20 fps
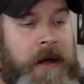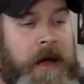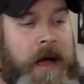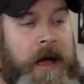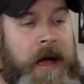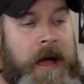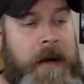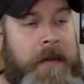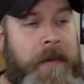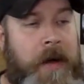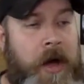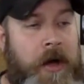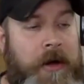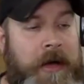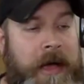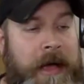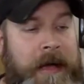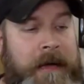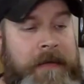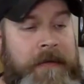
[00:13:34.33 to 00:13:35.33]

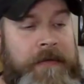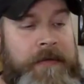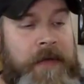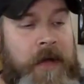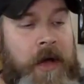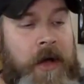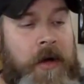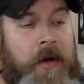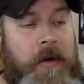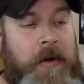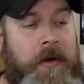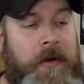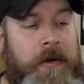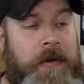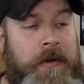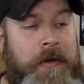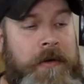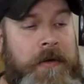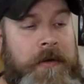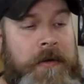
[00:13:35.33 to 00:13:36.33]
Okay, so
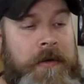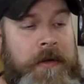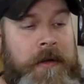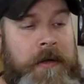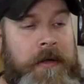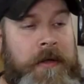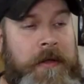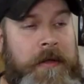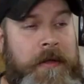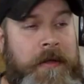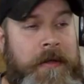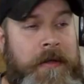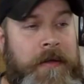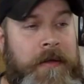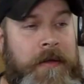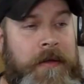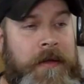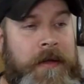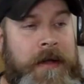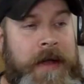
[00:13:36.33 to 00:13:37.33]

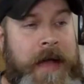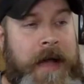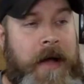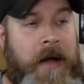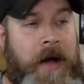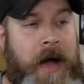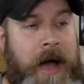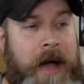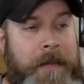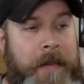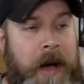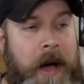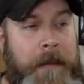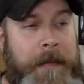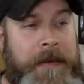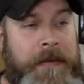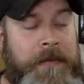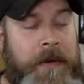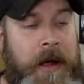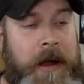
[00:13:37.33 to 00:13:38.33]
now I'm
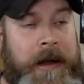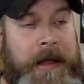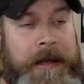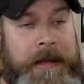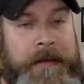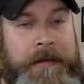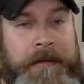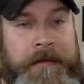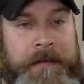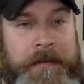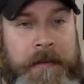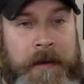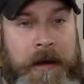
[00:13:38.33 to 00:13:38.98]
up and running.